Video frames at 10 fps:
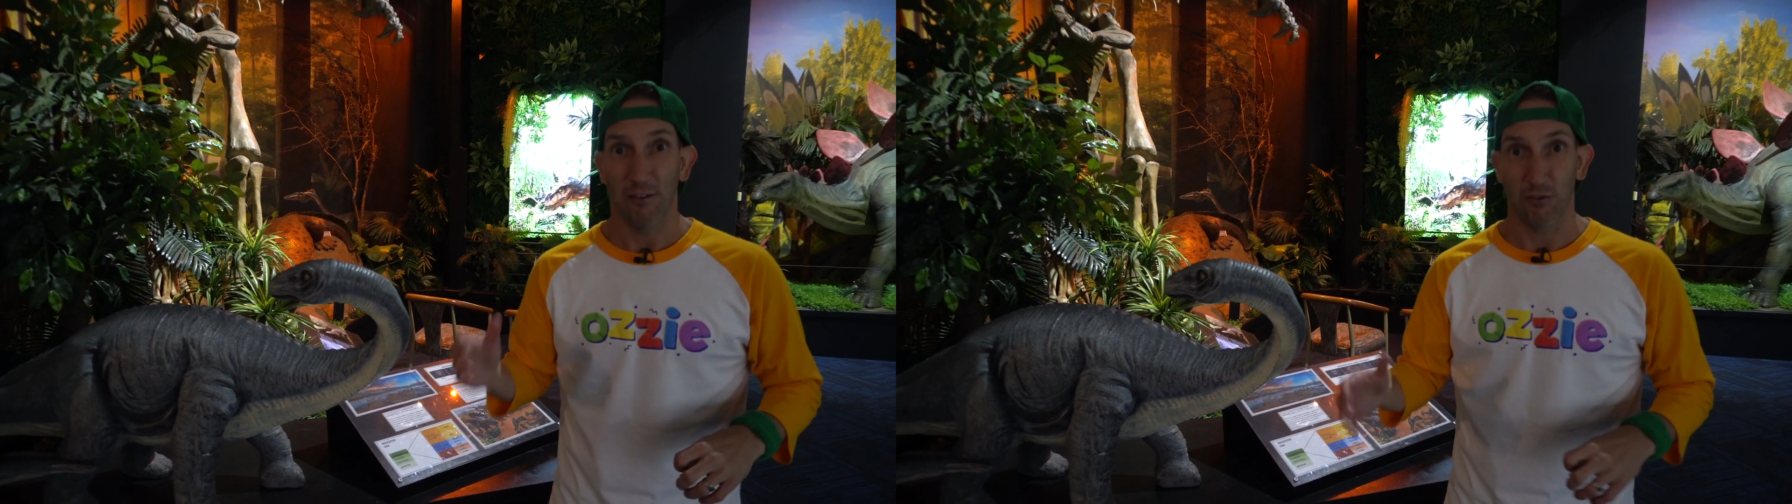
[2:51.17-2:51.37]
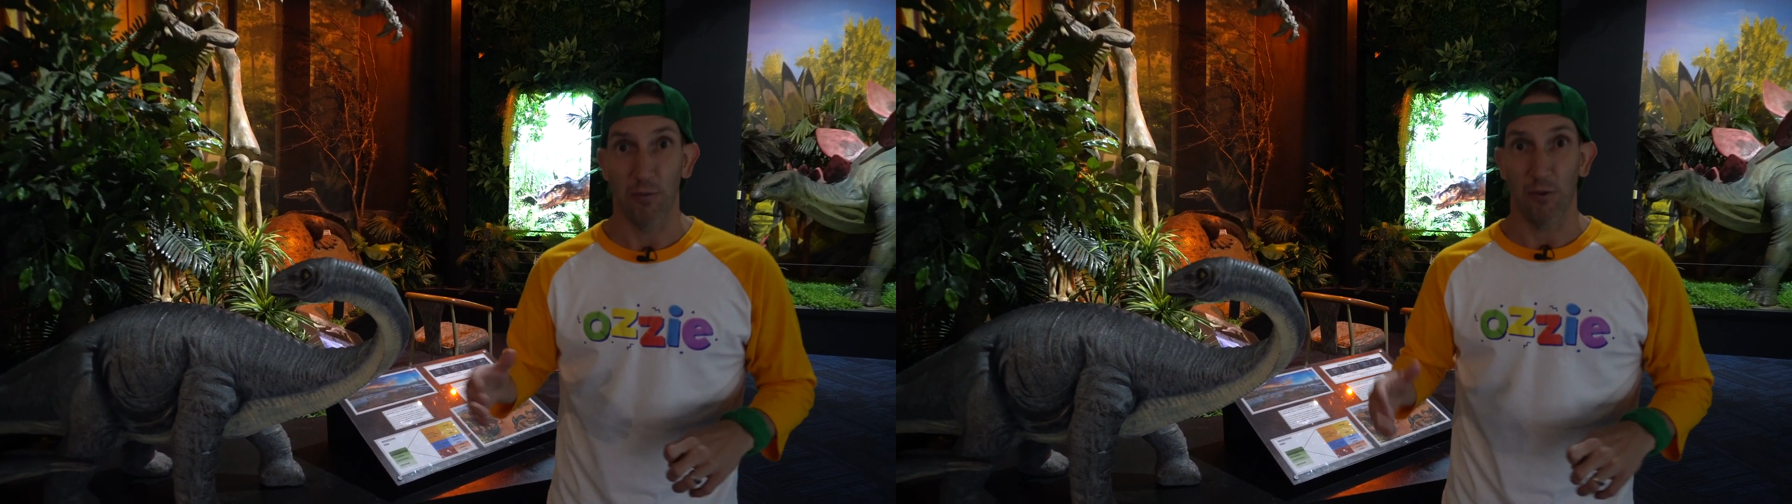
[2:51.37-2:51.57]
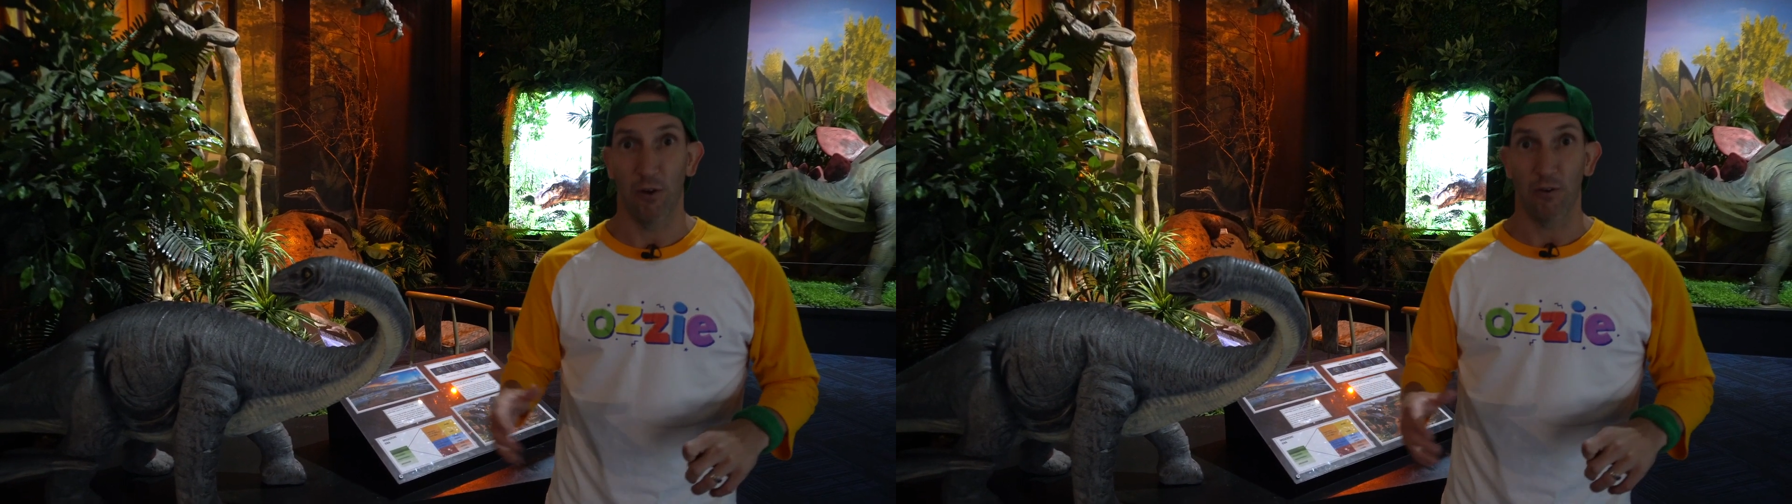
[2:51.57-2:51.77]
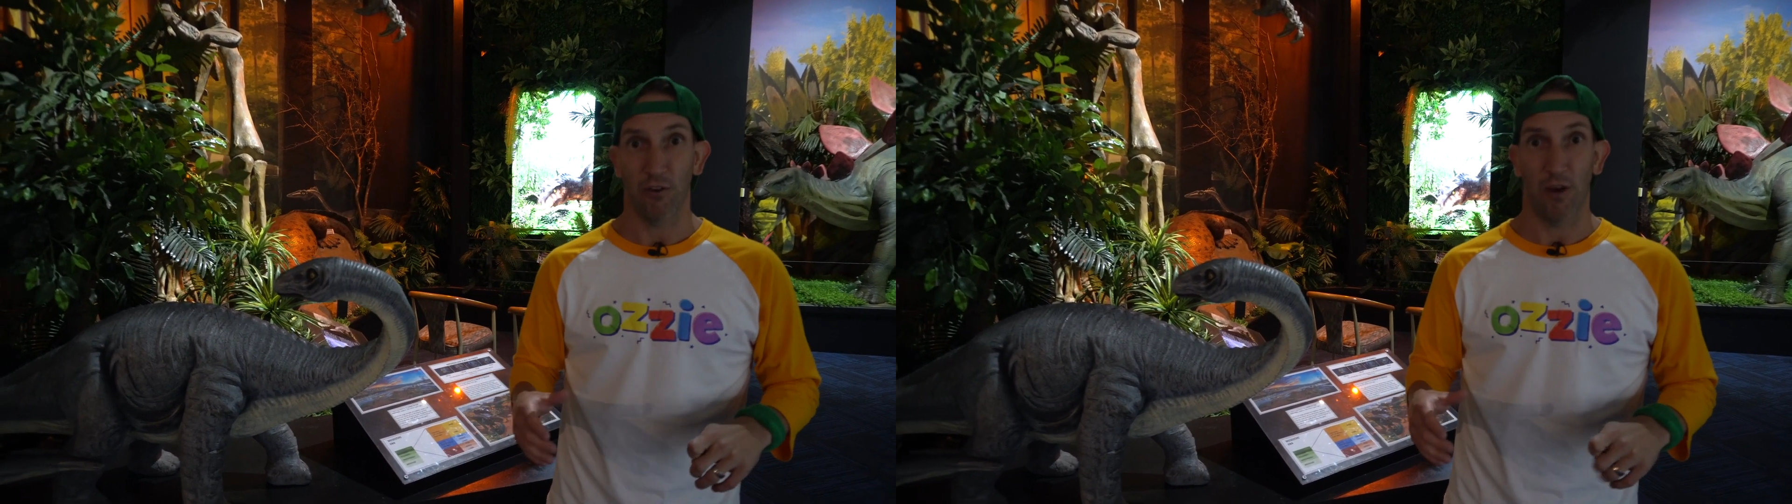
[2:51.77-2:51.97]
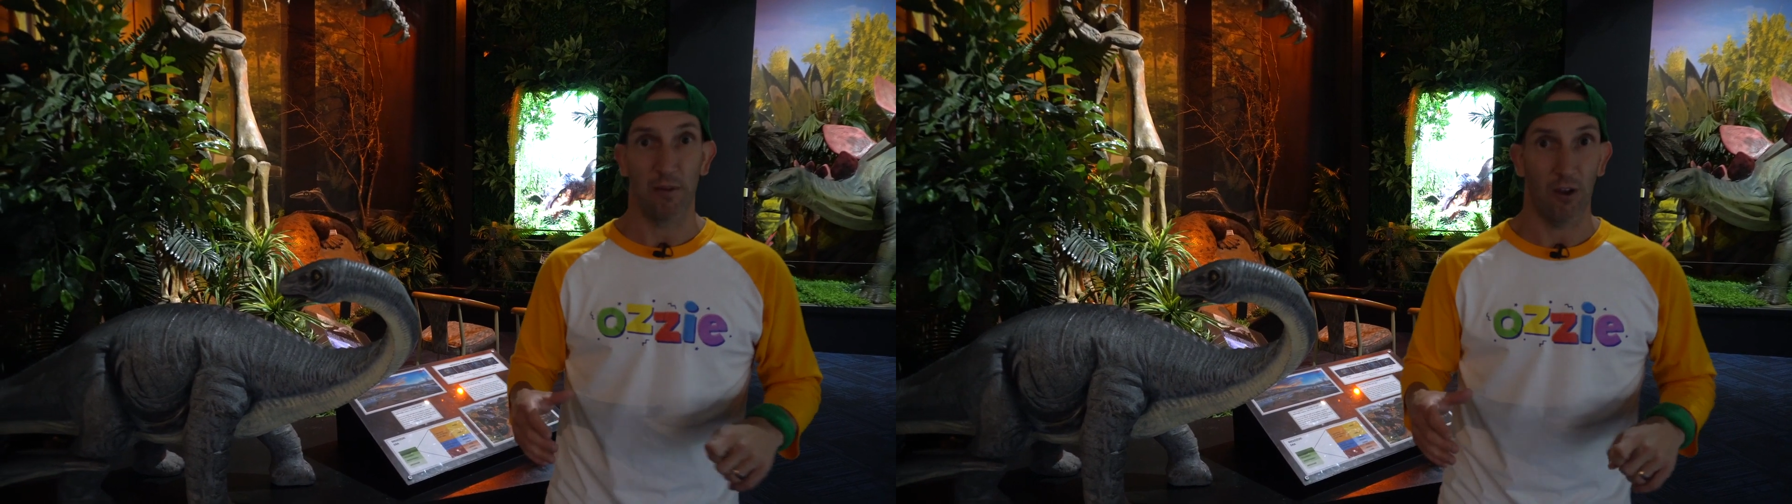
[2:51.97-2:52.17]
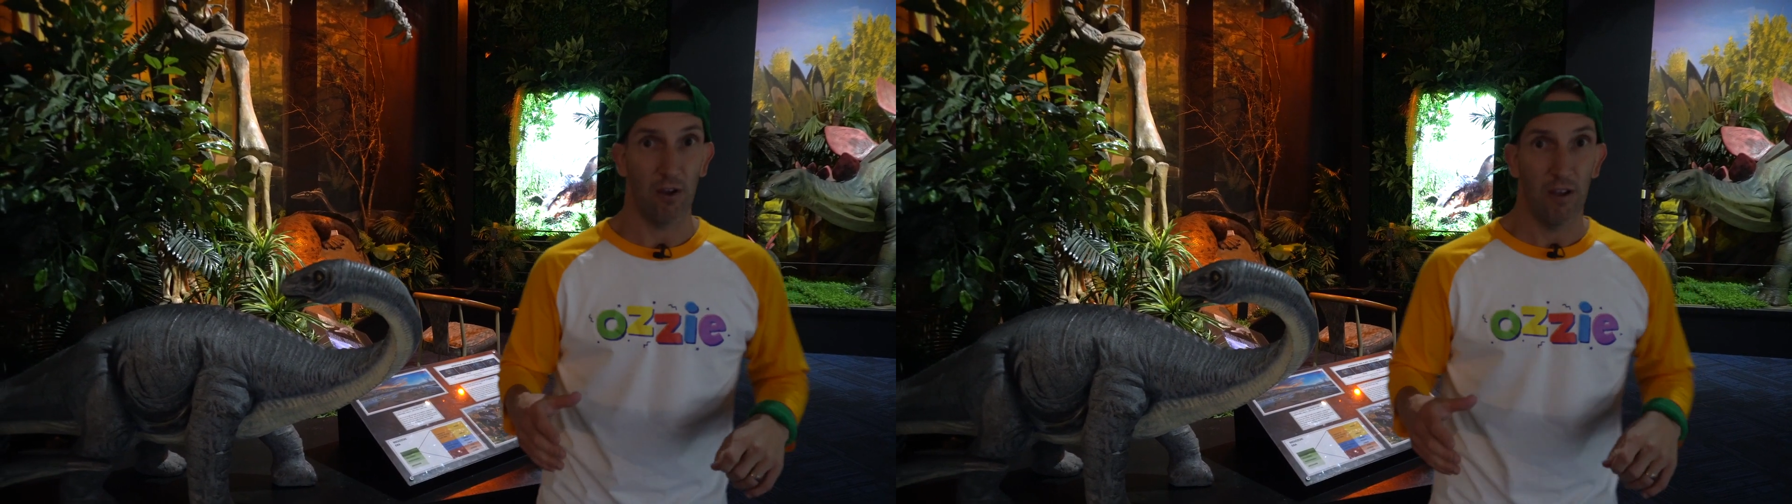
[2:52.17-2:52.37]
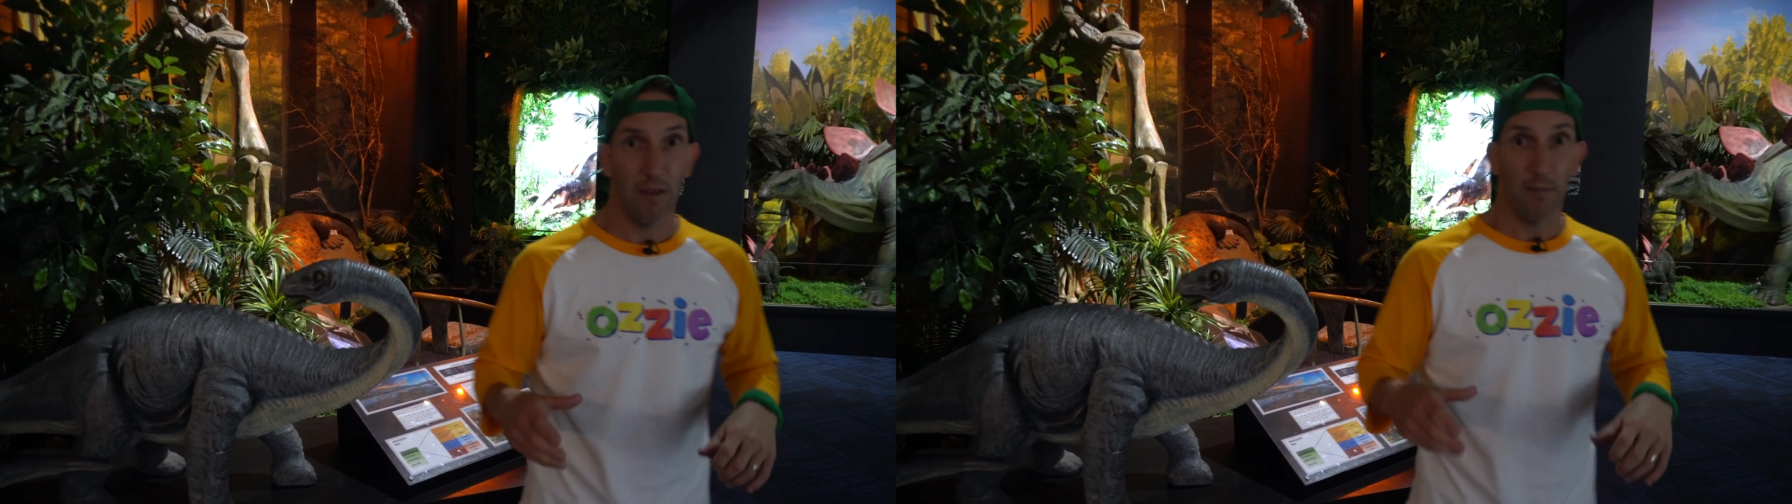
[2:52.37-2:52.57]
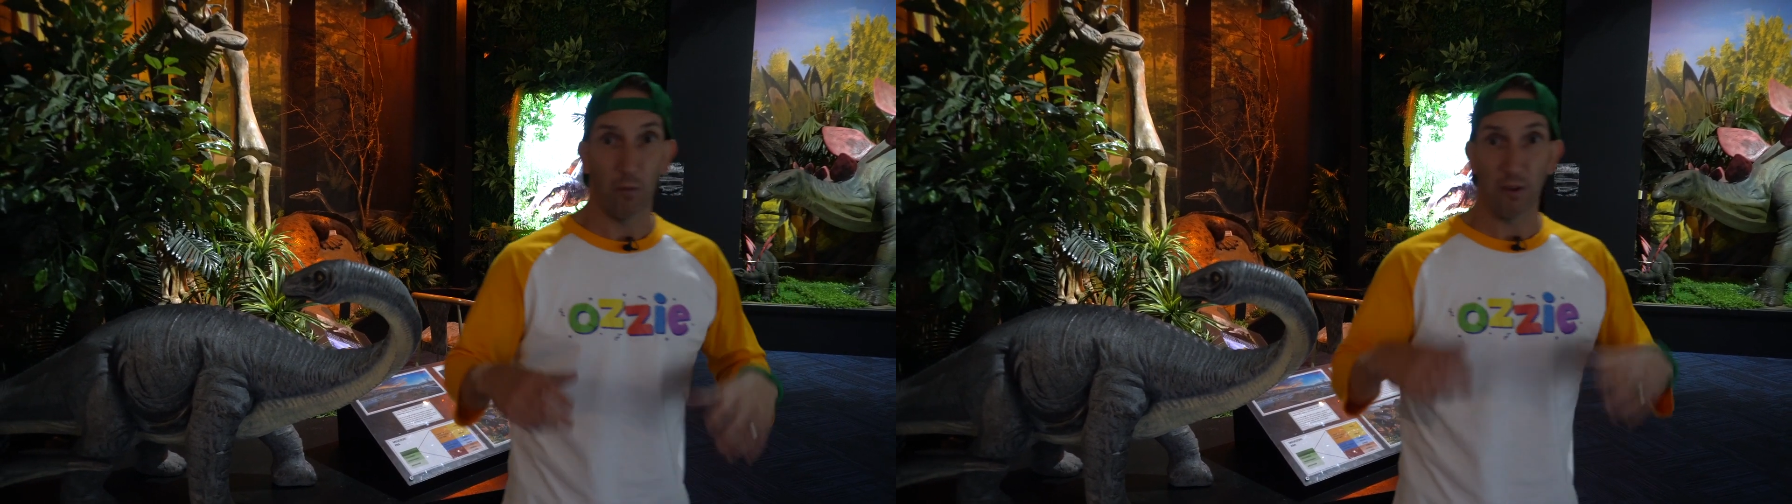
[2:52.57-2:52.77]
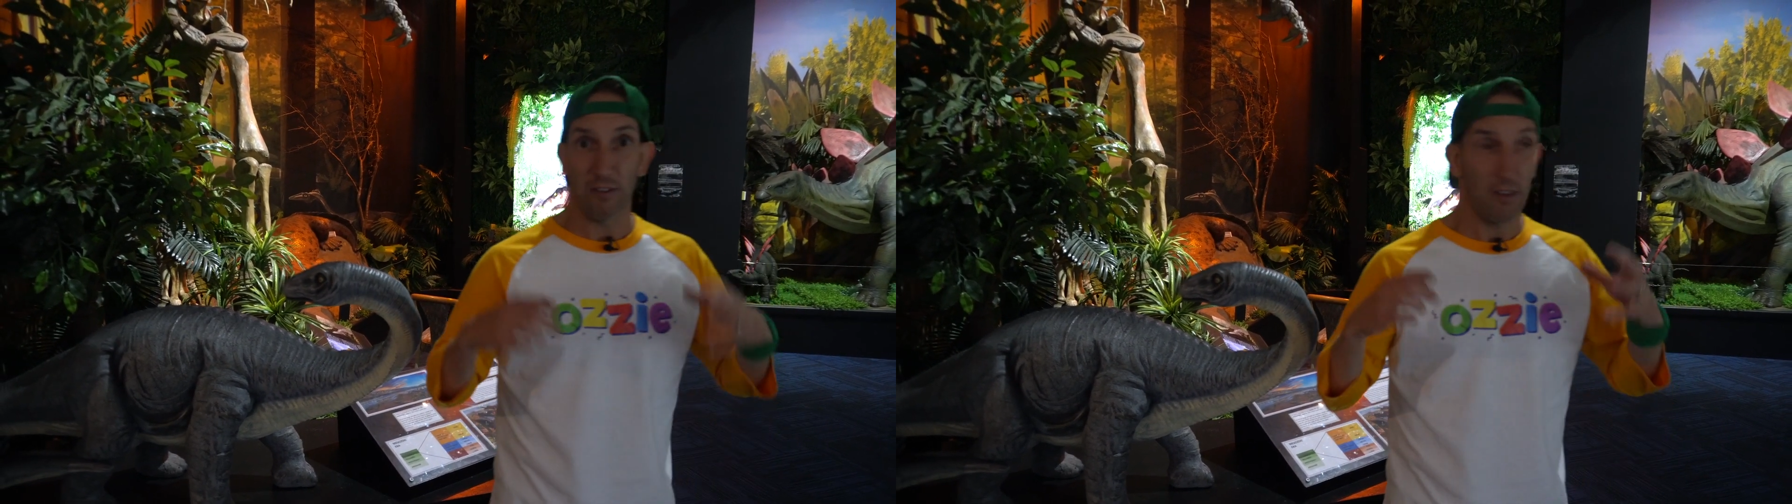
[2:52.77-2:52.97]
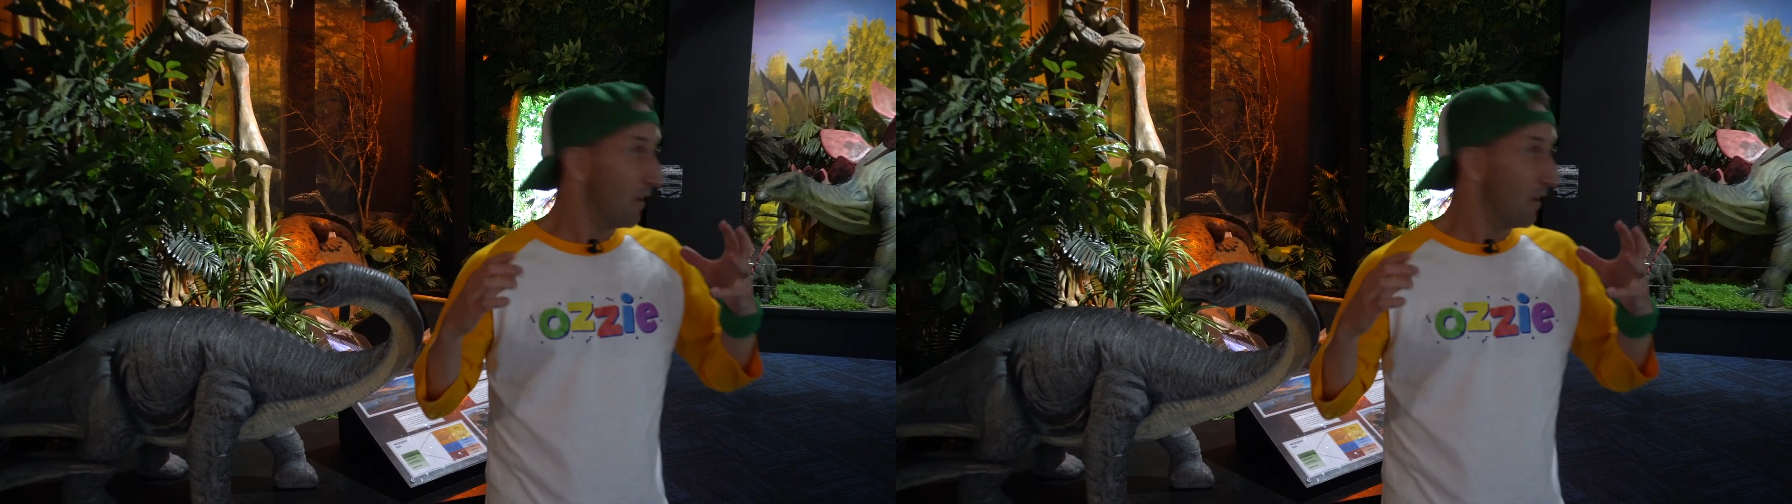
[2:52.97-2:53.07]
super long time ago, but we,